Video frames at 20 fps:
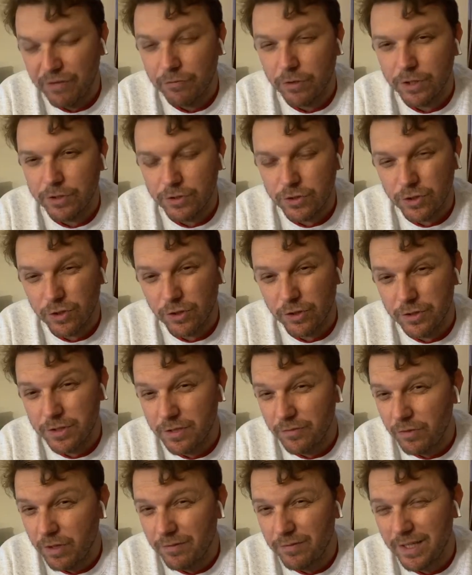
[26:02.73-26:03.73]
concerns,
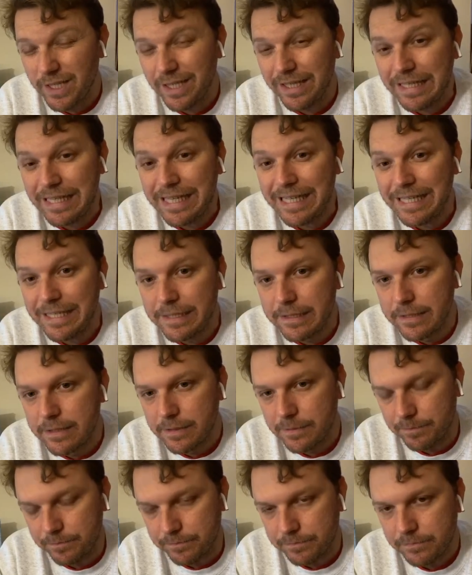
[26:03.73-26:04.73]
if you have any
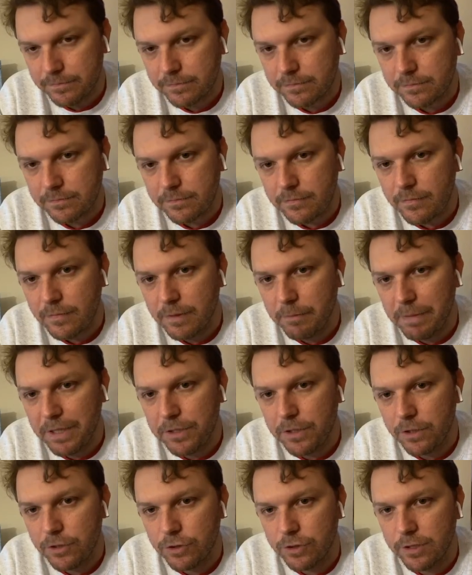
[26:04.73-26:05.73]
needs,
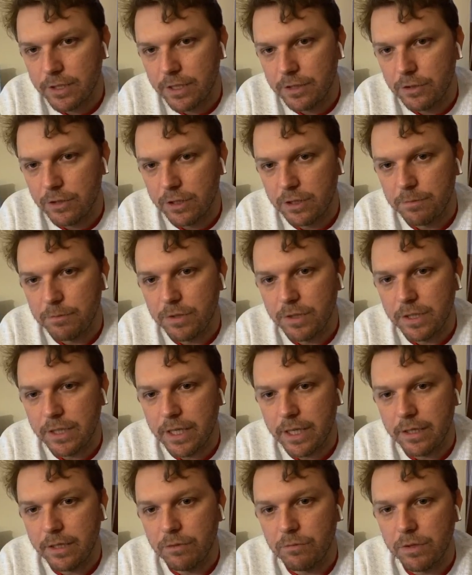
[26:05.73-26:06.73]
making sure that you're
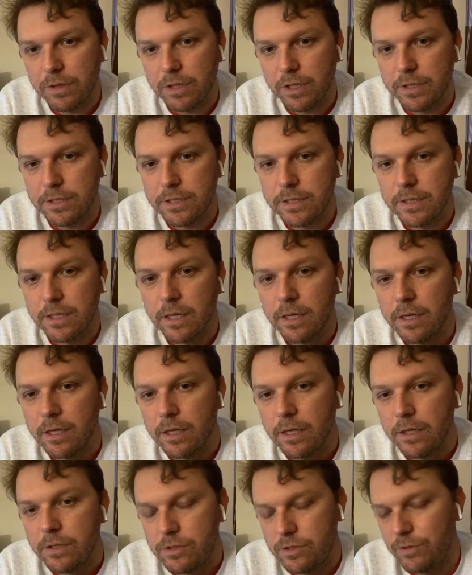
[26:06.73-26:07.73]
communicating with us
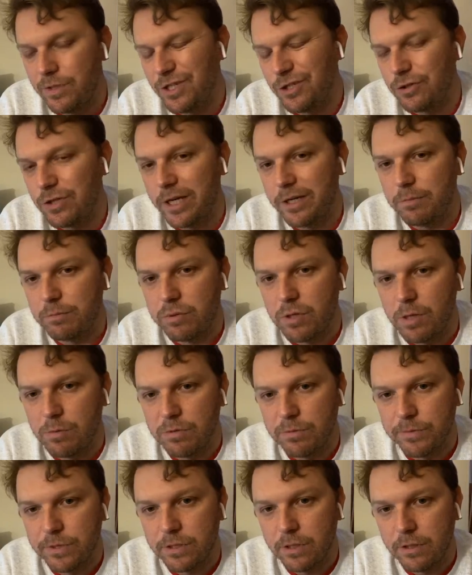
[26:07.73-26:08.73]
so we can try to
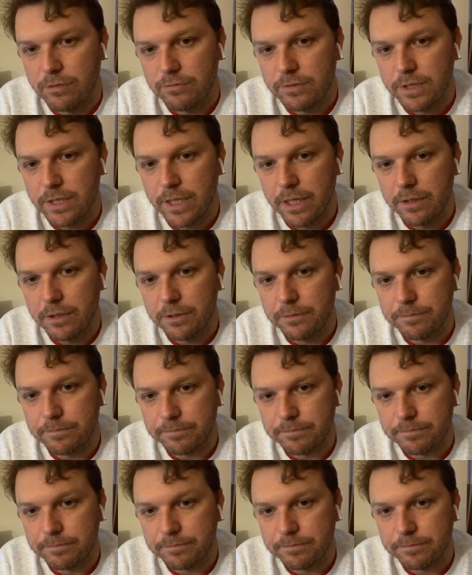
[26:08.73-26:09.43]
problem solve together.